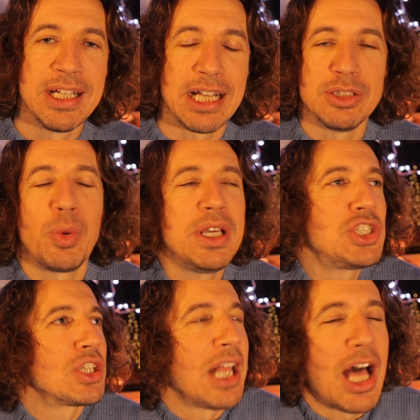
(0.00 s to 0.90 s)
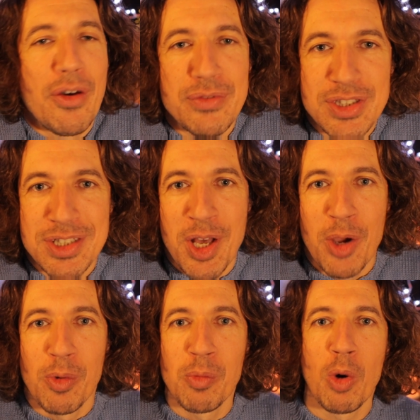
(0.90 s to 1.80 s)
and we shall have
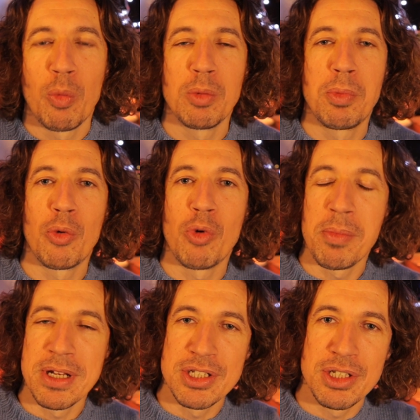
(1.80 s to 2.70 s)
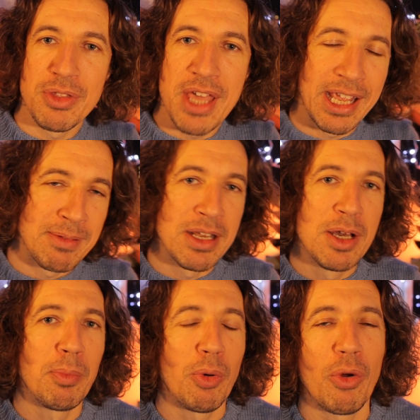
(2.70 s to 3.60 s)
snow, and what will poor Robin do then,
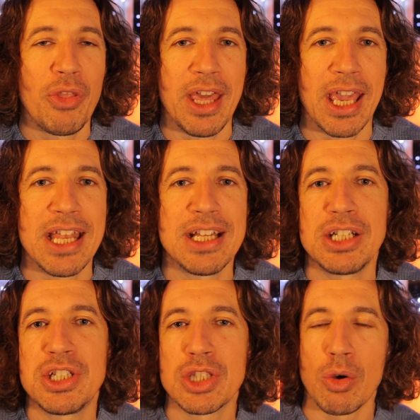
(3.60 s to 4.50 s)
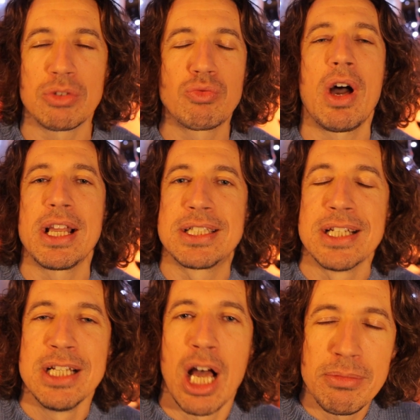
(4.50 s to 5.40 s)
poor thing? And I just thought, right,
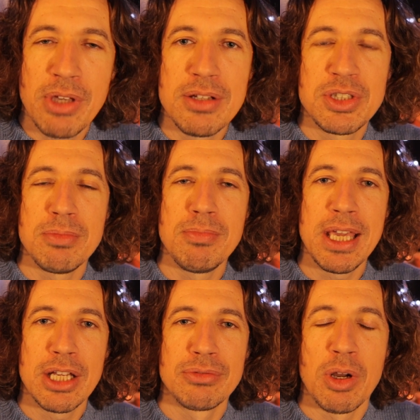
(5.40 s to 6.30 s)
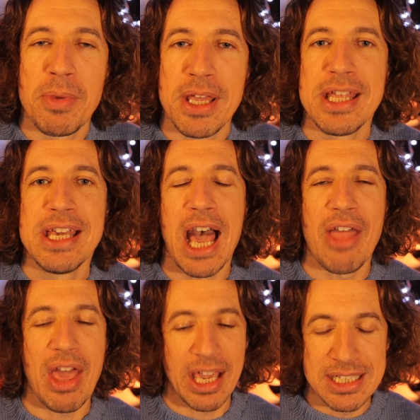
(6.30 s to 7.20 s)
I'm going to make a robin,
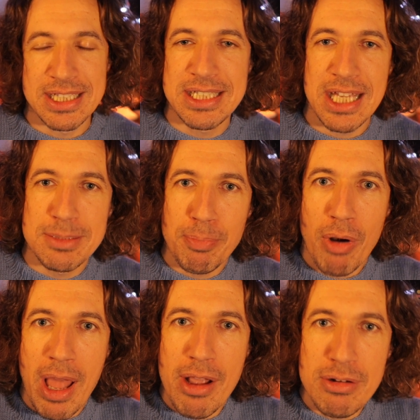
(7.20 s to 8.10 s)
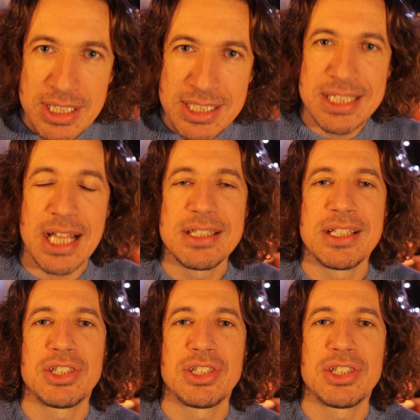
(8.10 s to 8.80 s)
and that can sit proud centre